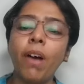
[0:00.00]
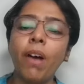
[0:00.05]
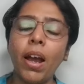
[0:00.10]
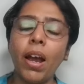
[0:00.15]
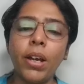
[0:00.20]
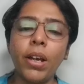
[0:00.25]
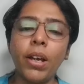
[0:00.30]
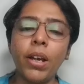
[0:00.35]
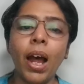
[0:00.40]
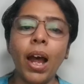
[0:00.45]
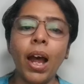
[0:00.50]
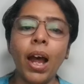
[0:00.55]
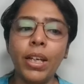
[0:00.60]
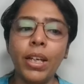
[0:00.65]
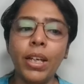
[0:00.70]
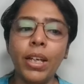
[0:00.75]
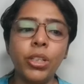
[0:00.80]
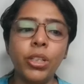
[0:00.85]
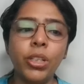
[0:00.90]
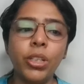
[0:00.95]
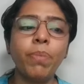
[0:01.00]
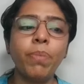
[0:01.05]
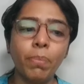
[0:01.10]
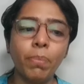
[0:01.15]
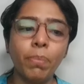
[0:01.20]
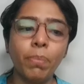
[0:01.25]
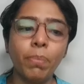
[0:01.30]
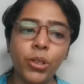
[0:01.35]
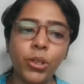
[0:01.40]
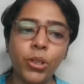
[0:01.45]
FHIR IG
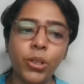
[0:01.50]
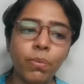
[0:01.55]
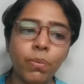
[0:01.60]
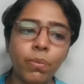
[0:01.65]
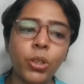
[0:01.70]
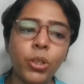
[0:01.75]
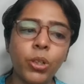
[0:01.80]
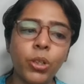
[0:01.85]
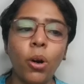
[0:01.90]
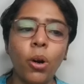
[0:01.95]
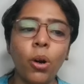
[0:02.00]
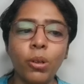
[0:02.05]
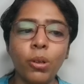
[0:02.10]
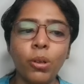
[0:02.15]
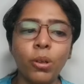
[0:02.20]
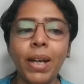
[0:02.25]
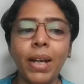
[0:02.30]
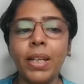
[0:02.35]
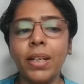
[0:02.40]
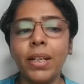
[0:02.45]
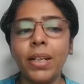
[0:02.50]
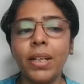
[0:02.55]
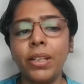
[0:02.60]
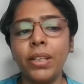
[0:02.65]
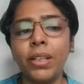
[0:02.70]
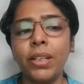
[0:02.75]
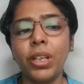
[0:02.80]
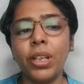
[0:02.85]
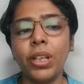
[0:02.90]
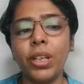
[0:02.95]
publisher, which
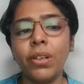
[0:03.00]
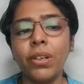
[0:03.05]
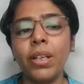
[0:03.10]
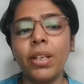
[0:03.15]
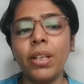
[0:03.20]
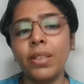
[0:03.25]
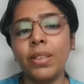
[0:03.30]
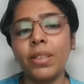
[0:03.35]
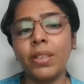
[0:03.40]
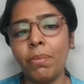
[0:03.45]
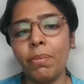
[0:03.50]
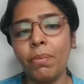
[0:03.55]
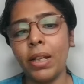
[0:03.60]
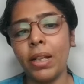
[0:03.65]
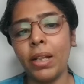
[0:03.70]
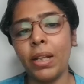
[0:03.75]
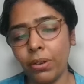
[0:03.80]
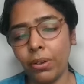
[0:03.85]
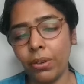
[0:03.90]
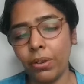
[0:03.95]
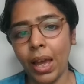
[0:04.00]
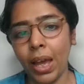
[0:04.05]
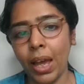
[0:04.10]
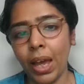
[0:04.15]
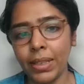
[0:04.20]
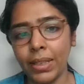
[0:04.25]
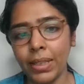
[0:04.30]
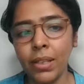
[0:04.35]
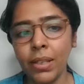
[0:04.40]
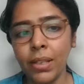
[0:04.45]
automatically generates some L3
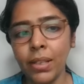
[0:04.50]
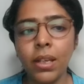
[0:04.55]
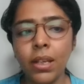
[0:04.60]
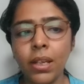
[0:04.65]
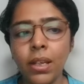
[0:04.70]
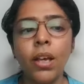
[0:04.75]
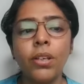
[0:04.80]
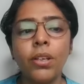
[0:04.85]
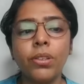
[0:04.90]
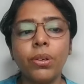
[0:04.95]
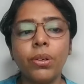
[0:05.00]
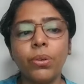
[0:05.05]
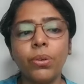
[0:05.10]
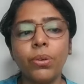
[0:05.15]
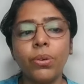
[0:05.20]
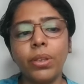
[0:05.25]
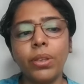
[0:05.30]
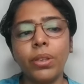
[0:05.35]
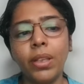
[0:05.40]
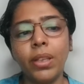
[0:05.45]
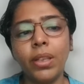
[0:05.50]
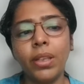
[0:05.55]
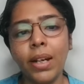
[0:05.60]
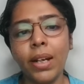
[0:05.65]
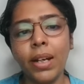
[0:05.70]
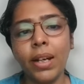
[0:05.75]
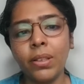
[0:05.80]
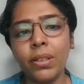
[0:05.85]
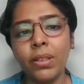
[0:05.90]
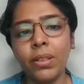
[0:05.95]
assets. So
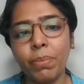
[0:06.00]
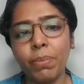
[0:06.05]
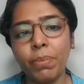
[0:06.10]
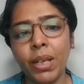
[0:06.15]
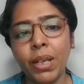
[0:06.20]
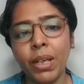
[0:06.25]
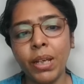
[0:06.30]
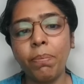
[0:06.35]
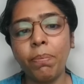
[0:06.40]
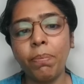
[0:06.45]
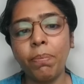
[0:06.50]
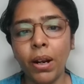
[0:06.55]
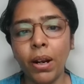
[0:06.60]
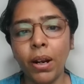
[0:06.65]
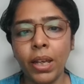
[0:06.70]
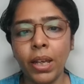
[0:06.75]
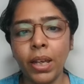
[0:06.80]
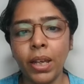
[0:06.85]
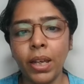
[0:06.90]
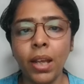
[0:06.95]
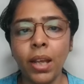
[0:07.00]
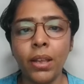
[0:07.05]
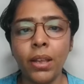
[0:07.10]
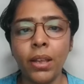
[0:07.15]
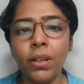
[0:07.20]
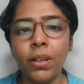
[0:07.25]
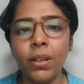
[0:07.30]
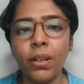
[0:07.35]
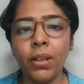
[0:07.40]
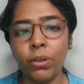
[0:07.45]
that is being plugged in. And
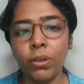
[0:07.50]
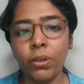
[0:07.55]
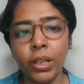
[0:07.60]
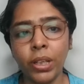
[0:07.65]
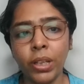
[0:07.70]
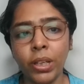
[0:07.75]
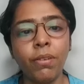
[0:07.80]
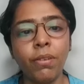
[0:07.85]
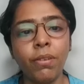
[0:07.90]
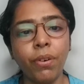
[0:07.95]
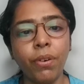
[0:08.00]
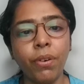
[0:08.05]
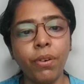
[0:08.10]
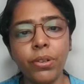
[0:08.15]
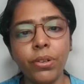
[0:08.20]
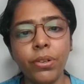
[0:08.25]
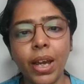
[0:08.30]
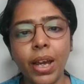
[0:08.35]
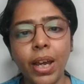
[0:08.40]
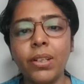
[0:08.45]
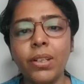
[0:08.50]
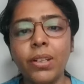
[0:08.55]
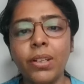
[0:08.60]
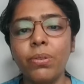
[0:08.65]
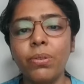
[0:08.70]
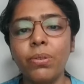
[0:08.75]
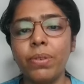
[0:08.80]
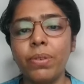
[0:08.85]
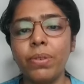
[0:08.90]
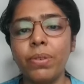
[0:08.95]
then on the L4 side, you
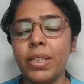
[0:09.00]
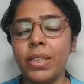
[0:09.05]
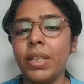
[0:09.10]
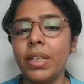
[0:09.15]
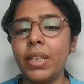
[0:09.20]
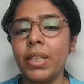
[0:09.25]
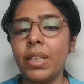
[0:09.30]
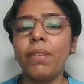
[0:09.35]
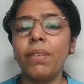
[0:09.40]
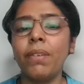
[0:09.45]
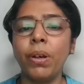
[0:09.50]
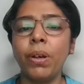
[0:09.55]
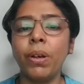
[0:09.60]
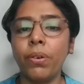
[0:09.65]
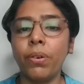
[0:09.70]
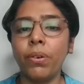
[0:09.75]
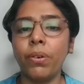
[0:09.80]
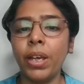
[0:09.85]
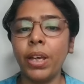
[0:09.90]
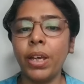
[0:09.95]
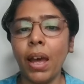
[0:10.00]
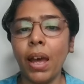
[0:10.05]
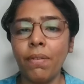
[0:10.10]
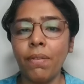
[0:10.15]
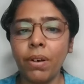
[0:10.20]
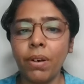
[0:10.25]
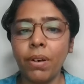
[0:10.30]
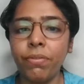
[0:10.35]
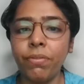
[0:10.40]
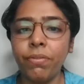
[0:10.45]
will see that we already have a
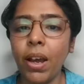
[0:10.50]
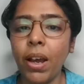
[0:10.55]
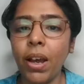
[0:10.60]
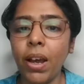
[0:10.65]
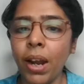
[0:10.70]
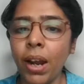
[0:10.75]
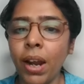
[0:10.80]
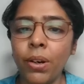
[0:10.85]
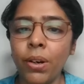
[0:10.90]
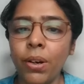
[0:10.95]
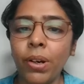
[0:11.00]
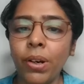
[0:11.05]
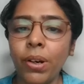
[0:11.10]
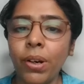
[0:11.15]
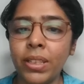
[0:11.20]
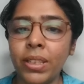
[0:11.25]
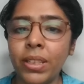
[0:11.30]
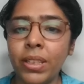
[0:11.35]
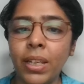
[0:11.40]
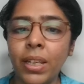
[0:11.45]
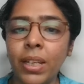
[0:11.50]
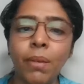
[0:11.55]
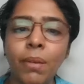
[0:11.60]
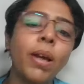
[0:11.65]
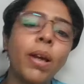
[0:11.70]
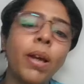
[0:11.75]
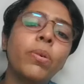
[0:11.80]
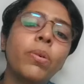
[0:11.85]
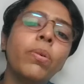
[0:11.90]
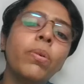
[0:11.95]
FHIR Android SDK by
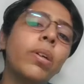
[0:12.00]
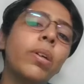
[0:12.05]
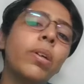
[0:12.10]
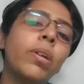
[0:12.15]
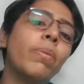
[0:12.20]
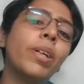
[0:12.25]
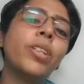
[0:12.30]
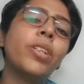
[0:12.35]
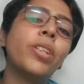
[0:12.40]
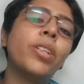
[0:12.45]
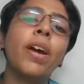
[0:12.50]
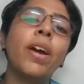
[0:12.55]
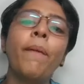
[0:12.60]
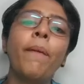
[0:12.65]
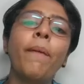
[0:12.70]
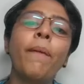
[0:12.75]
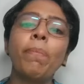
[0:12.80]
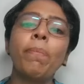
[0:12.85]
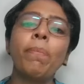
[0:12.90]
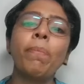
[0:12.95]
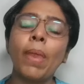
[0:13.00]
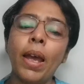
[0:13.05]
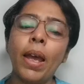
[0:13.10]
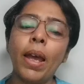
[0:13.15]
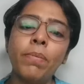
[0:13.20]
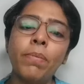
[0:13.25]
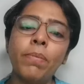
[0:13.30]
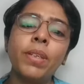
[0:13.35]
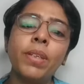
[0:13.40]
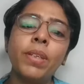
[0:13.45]
Google, which helps
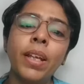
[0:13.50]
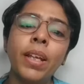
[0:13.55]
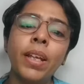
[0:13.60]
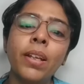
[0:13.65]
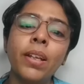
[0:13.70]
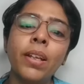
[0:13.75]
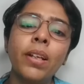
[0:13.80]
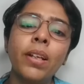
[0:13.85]
in